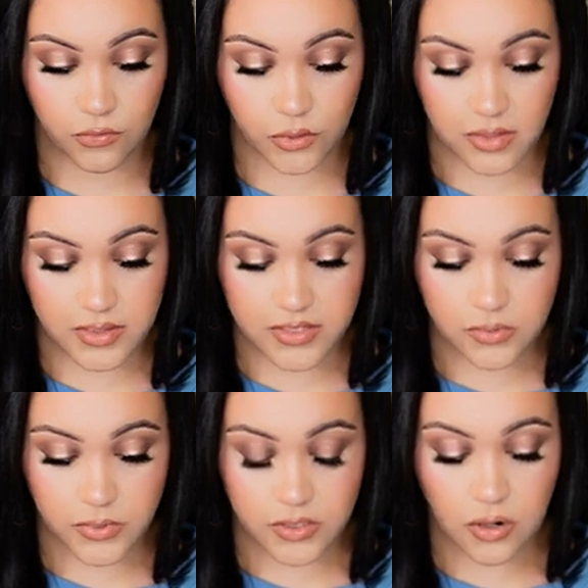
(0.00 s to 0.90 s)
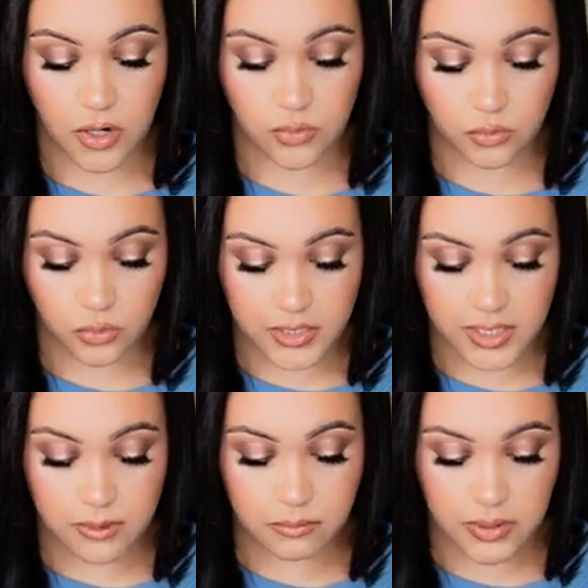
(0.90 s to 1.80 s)
for this one are
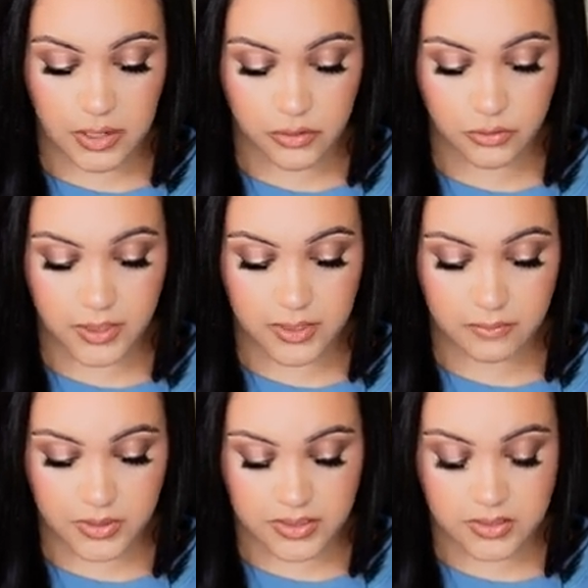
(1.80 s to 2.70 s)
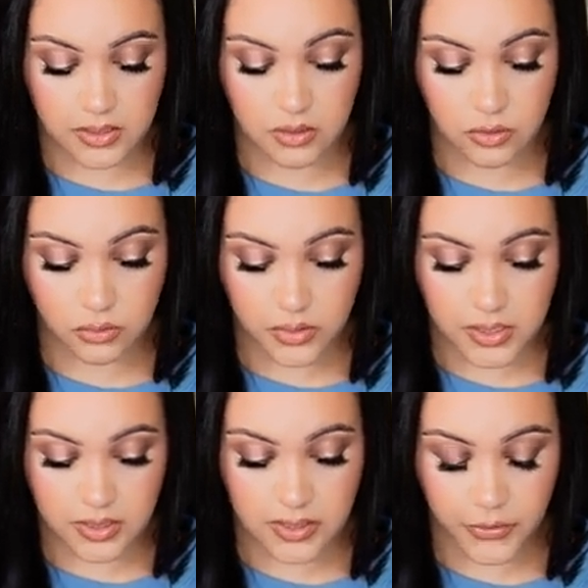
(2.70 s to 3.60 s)
woody, powdery, musky,
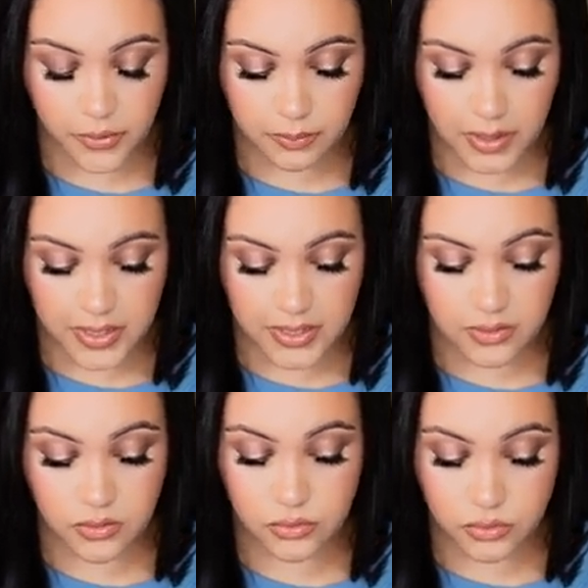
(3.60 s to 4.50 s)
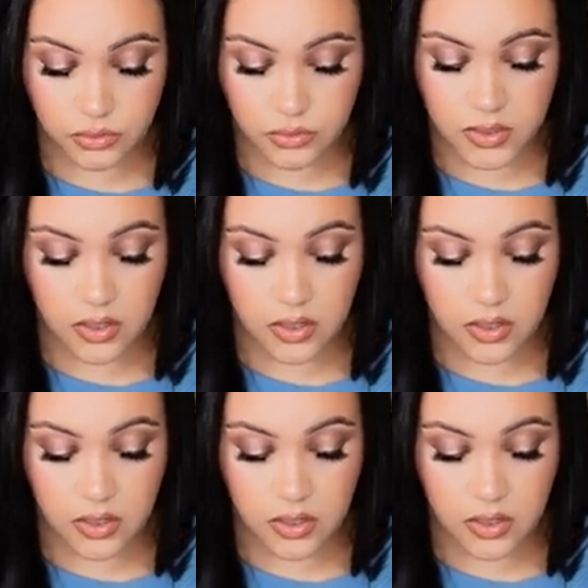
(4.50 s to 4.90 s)
green, aromatic, oud,